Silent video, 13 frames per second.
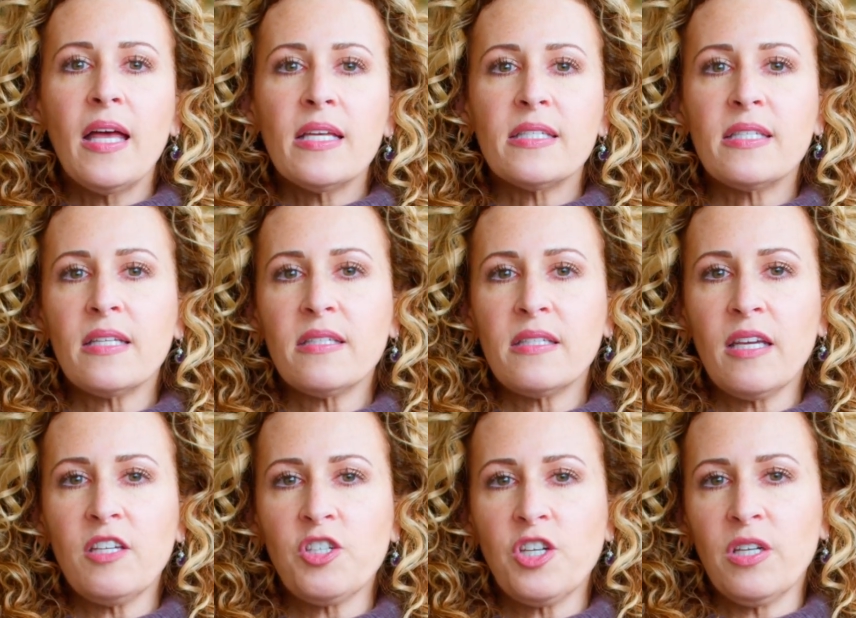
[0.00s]

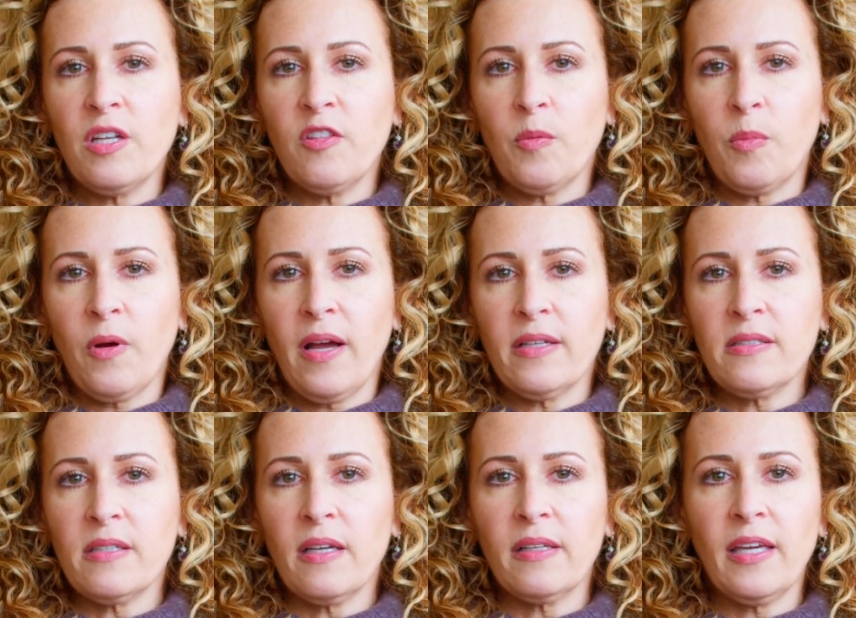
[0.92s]
Sensation in the
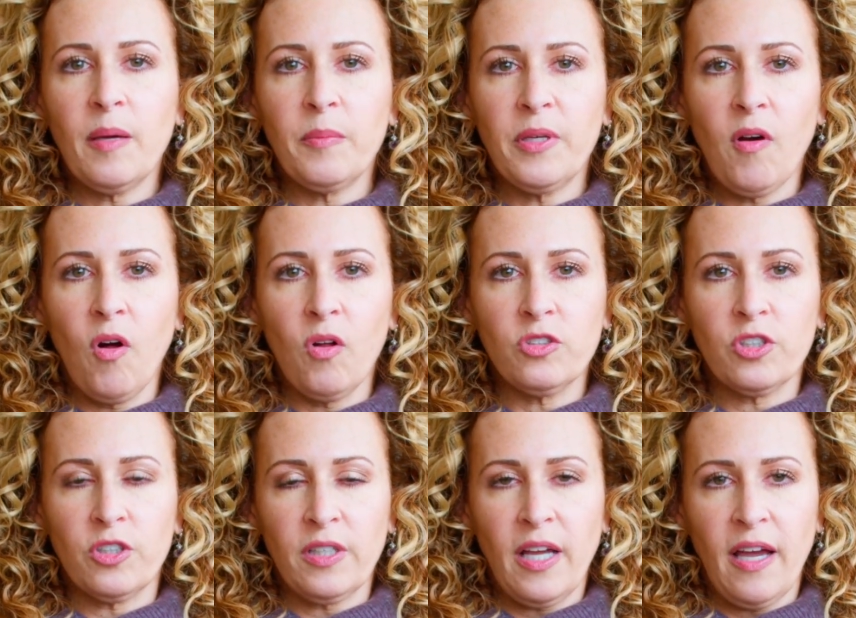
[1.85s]
breast can be
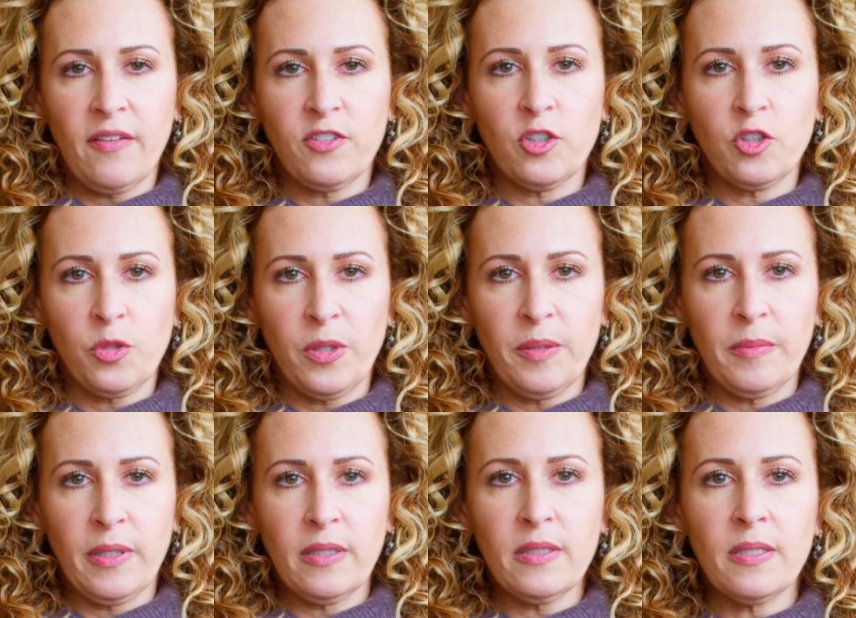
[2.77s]
altered after
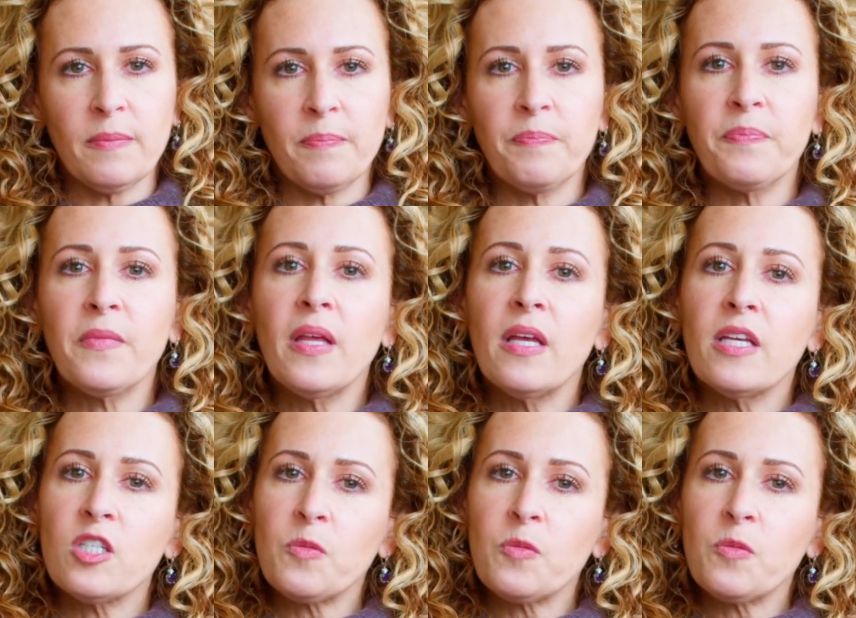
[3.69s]
treatment.